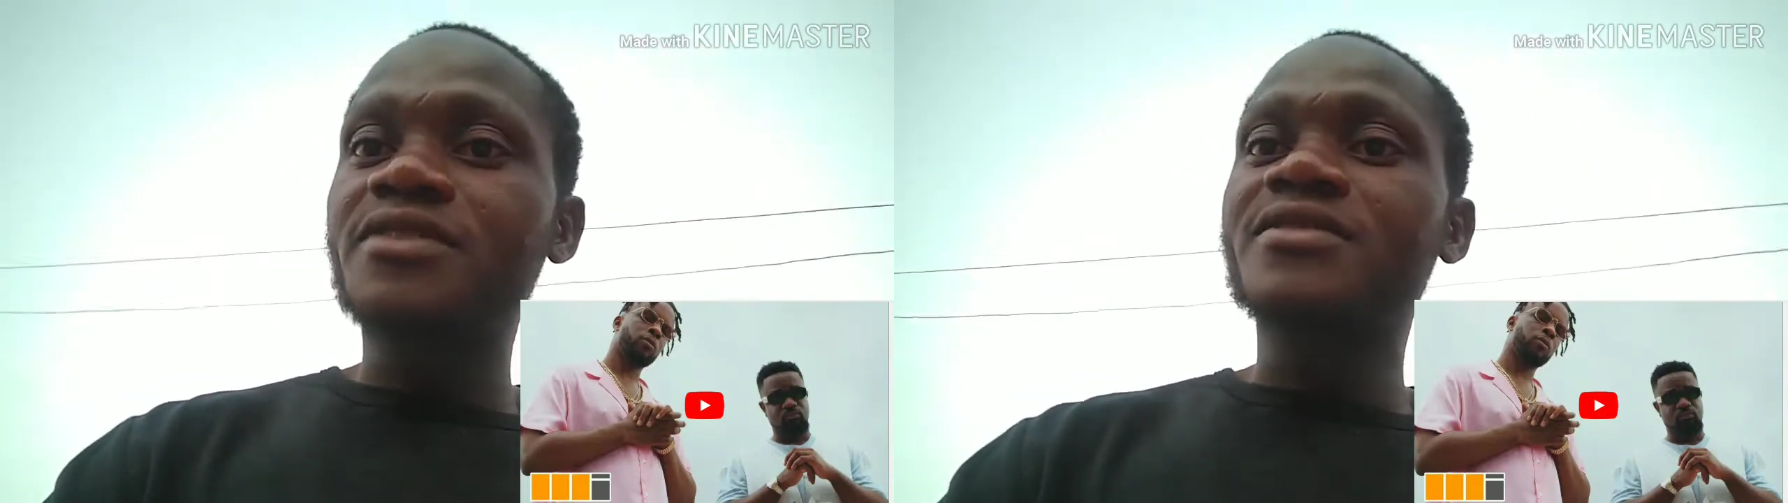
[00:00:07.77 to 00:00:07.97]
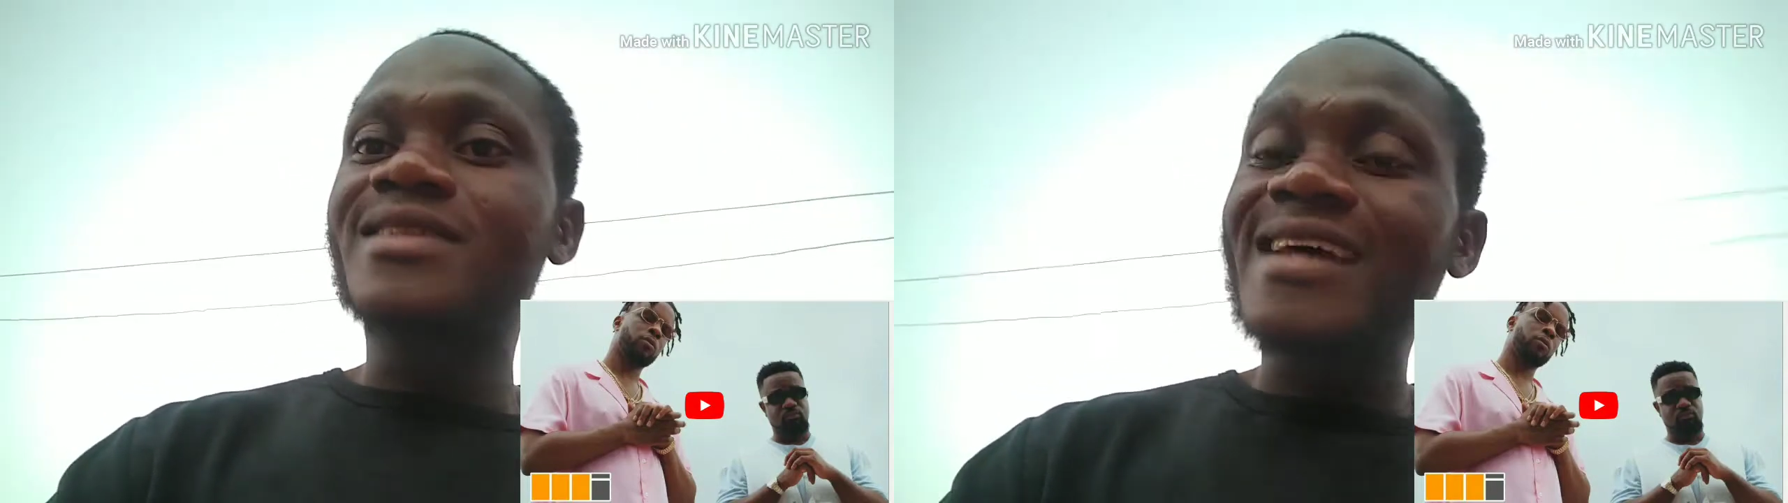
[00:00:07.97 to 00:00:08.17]

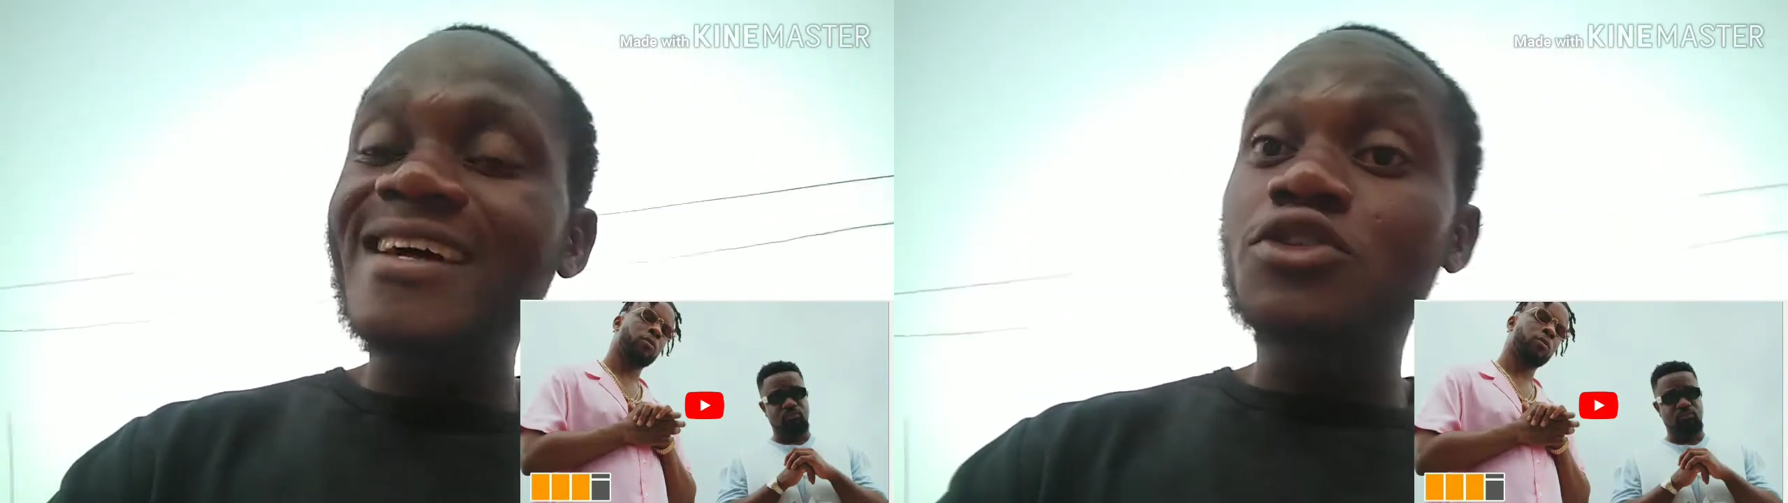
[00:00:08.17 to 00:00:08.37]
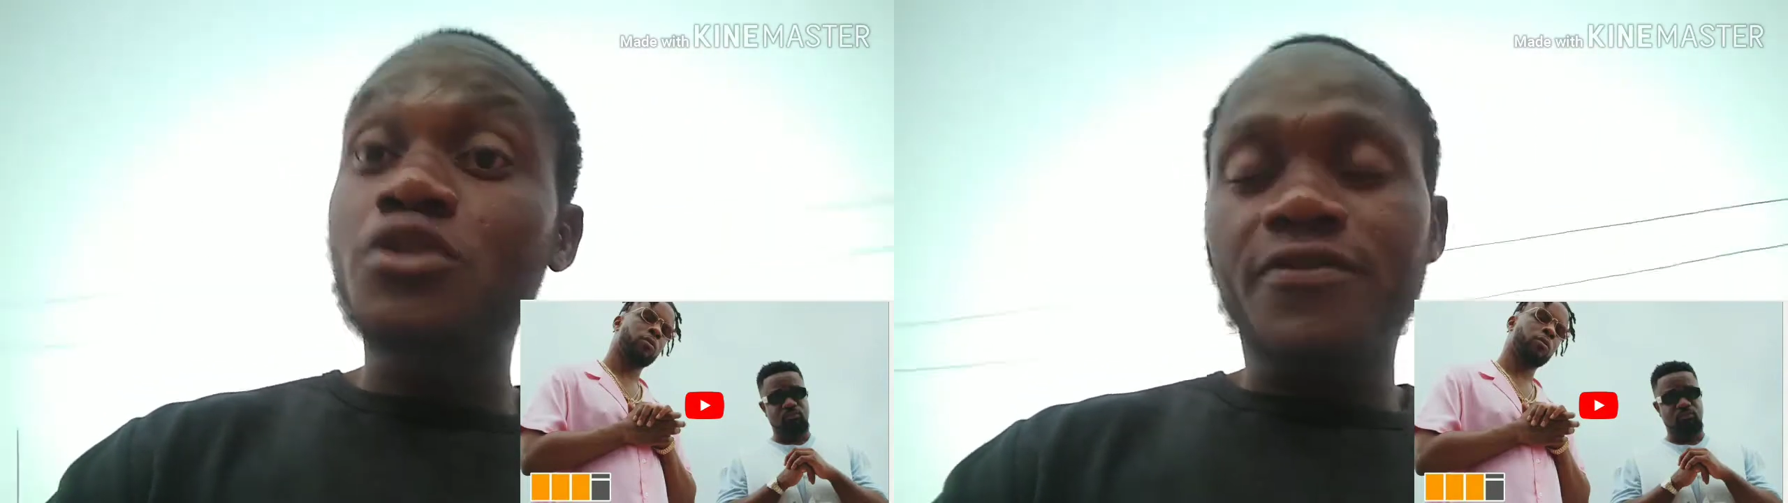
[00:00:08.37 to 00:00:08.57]
Berry,
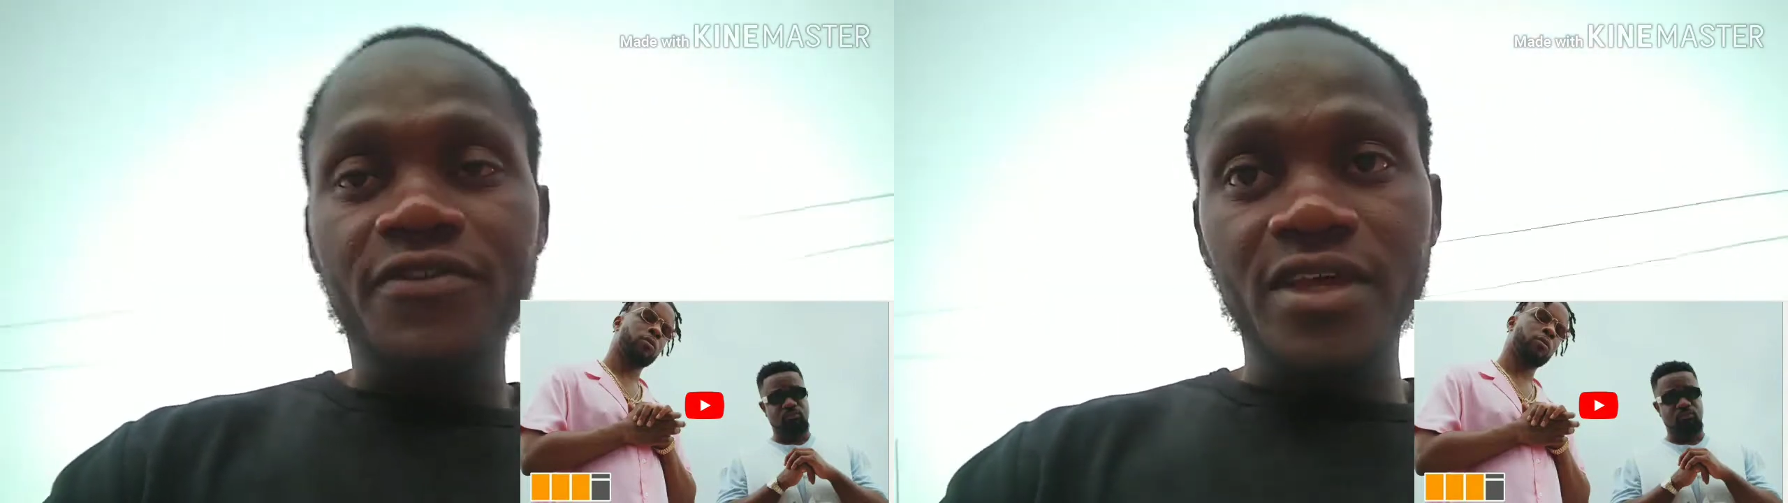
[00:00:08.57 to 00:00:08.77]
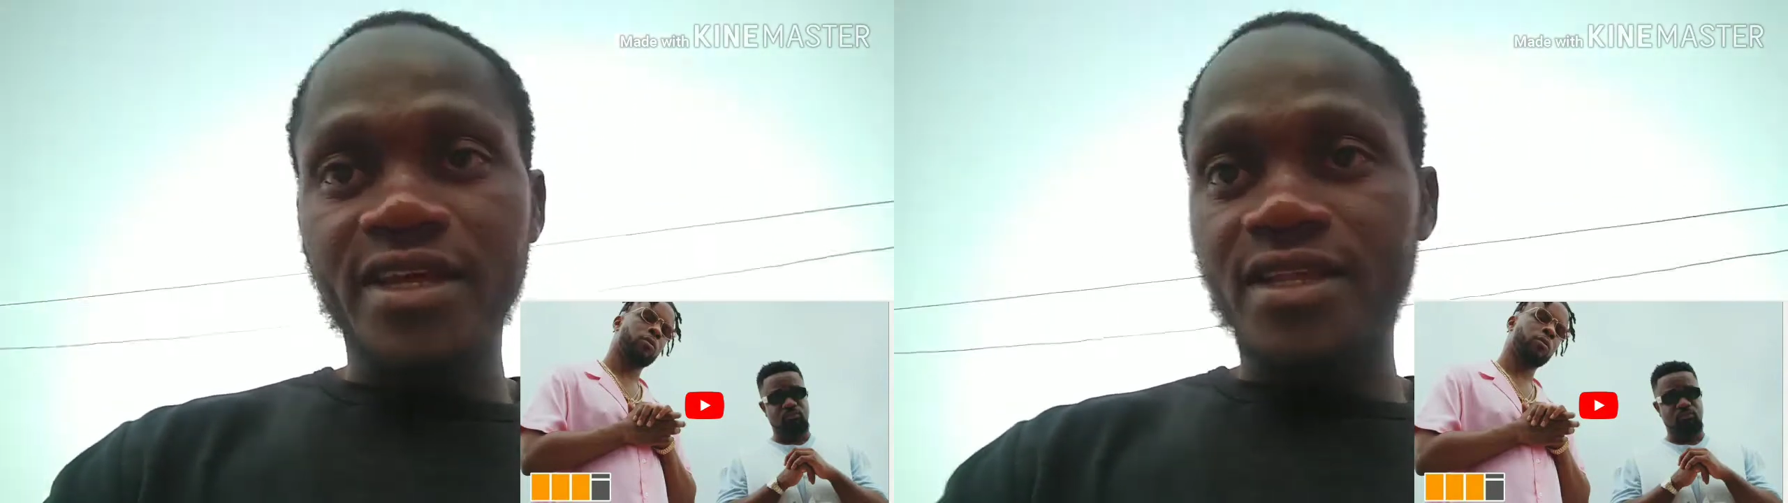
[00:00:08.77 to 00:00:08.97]
titled
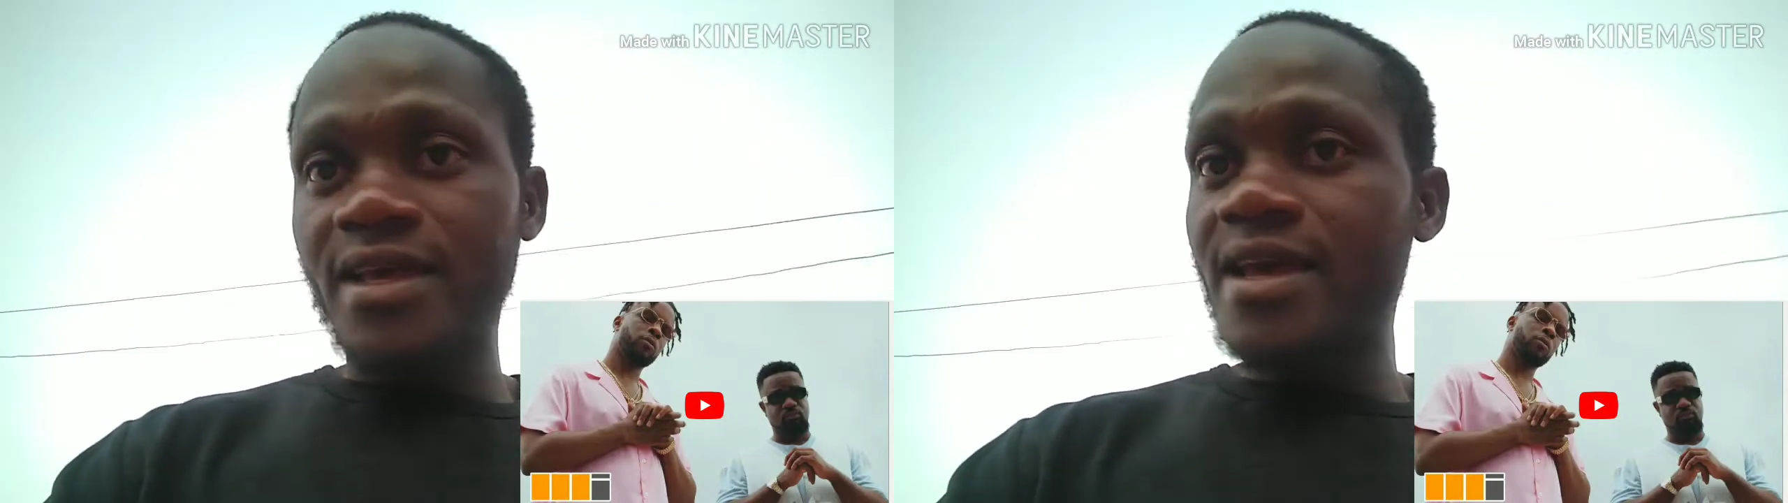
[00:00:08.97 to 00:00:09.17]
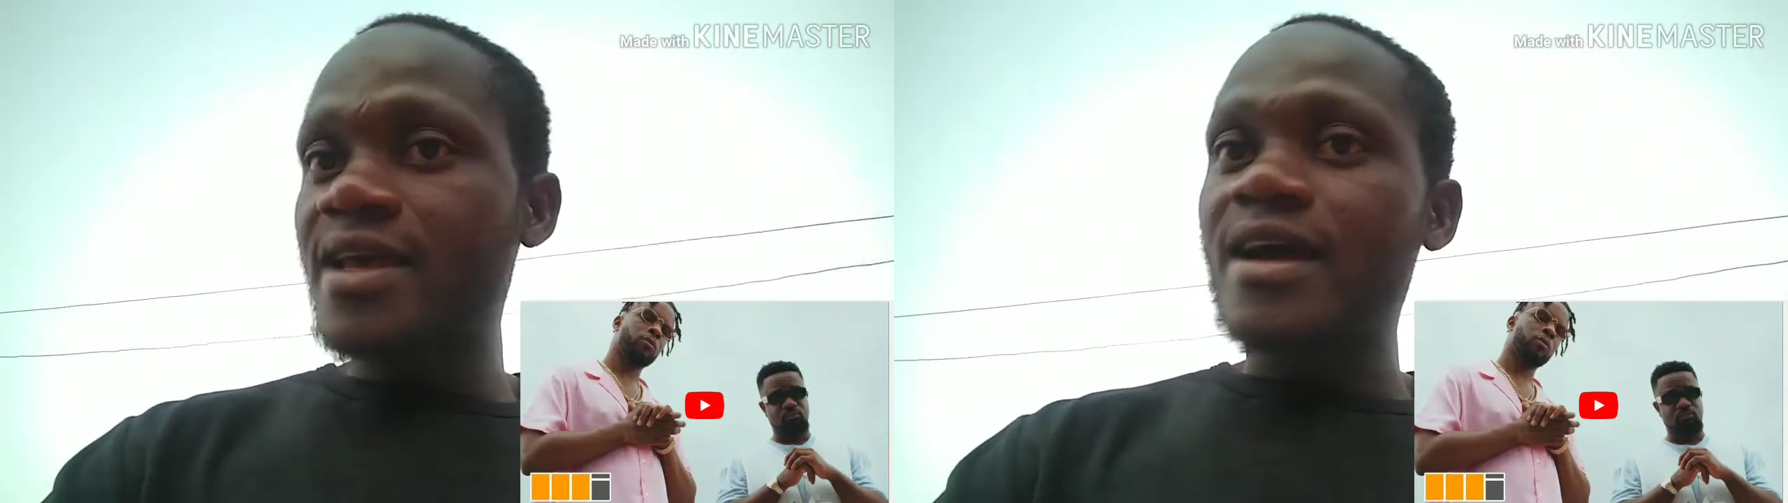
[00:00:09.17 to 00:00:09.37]
Feeling.